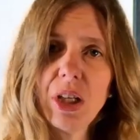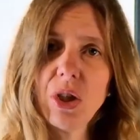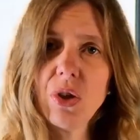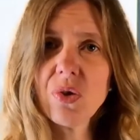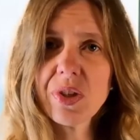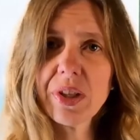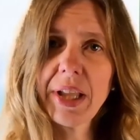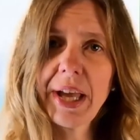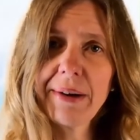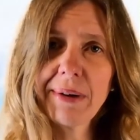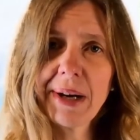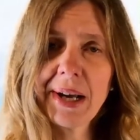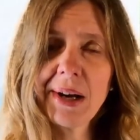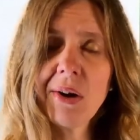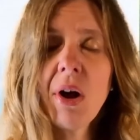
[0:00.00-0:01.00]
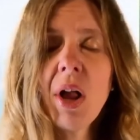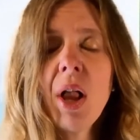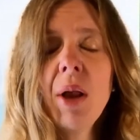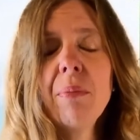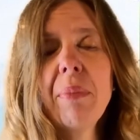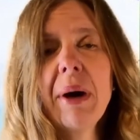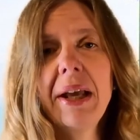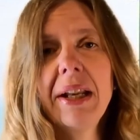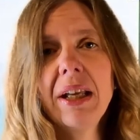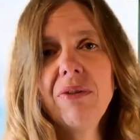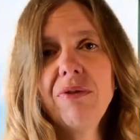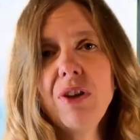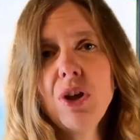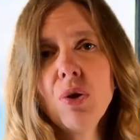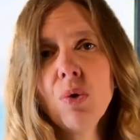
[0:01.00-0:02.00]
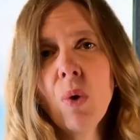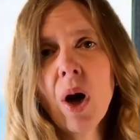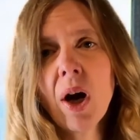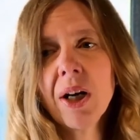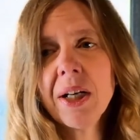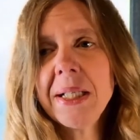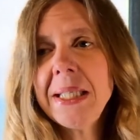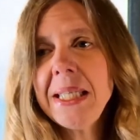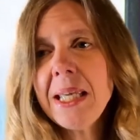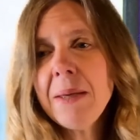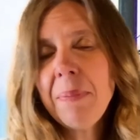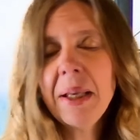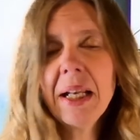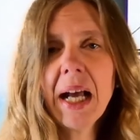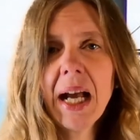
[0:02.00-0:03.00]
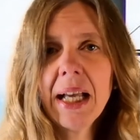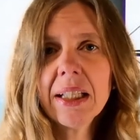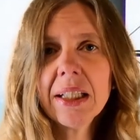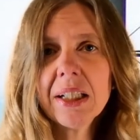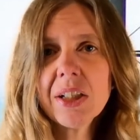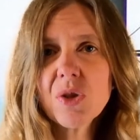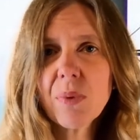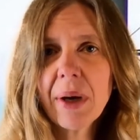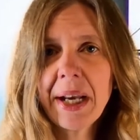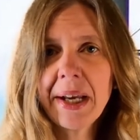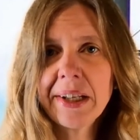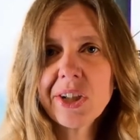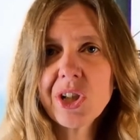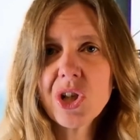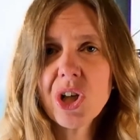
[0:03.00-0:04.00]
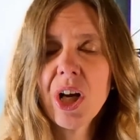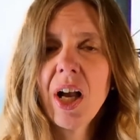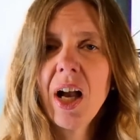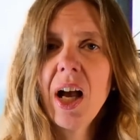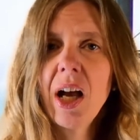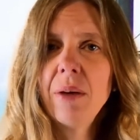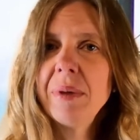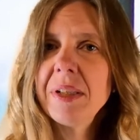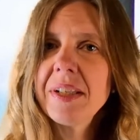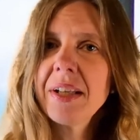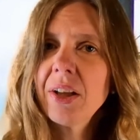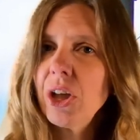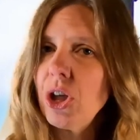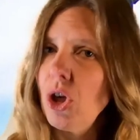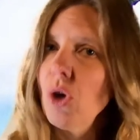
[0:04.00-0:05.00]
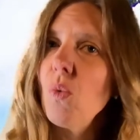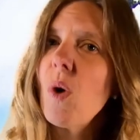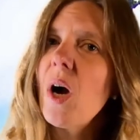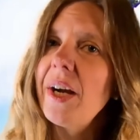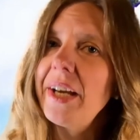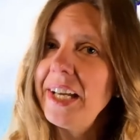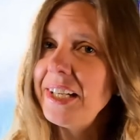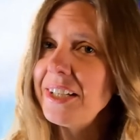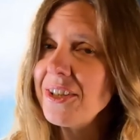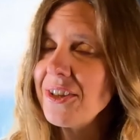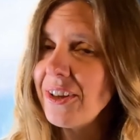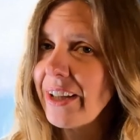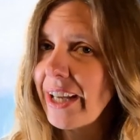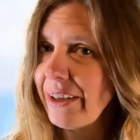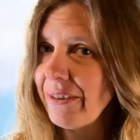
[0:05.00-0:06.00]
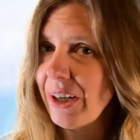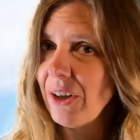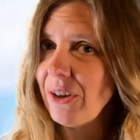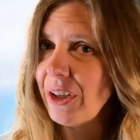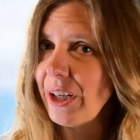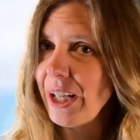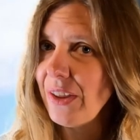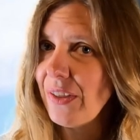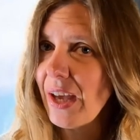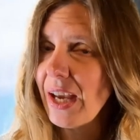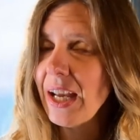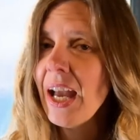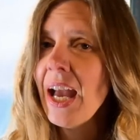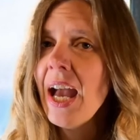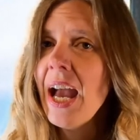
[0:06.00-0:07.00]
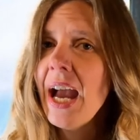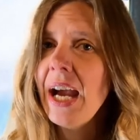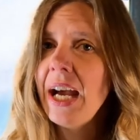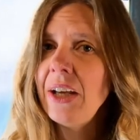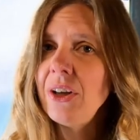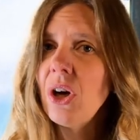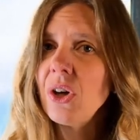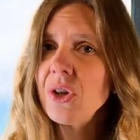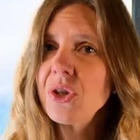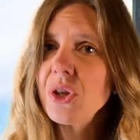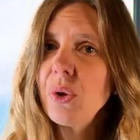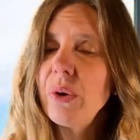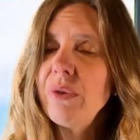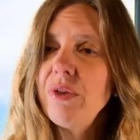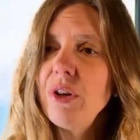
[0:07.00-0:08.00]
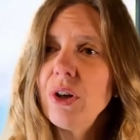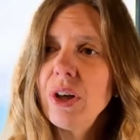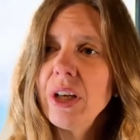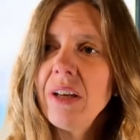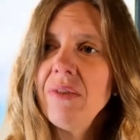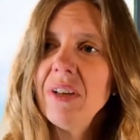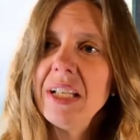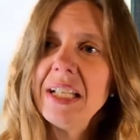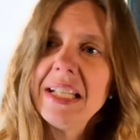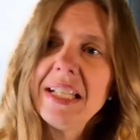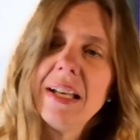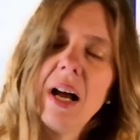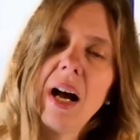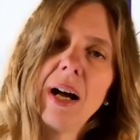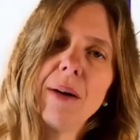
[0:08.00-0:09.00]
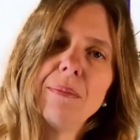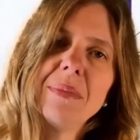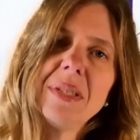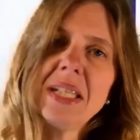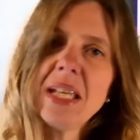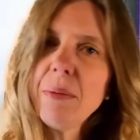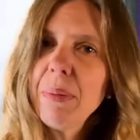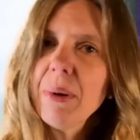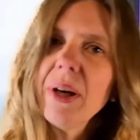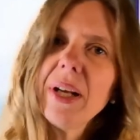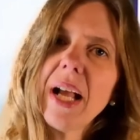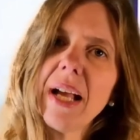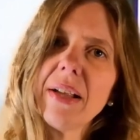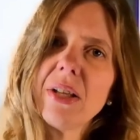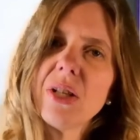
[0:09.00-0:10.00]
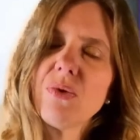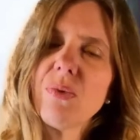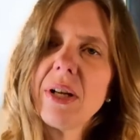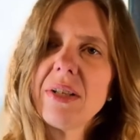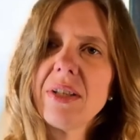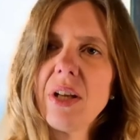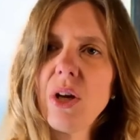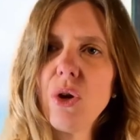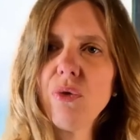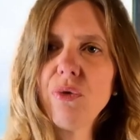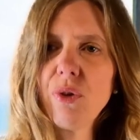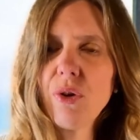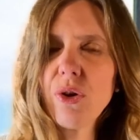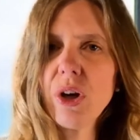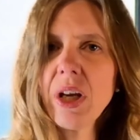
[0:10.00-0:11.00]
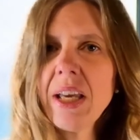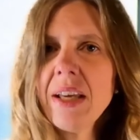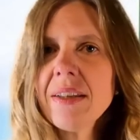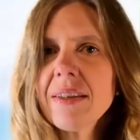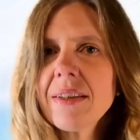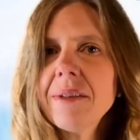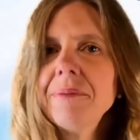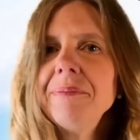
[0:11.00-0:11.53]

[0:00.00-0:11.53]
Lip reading: use the light rail. But if you are deep in Highlands Ranch, it's not like you're walking to the light rail or anything. And also if you're even deeper in Highlands Ranch, say you're further east,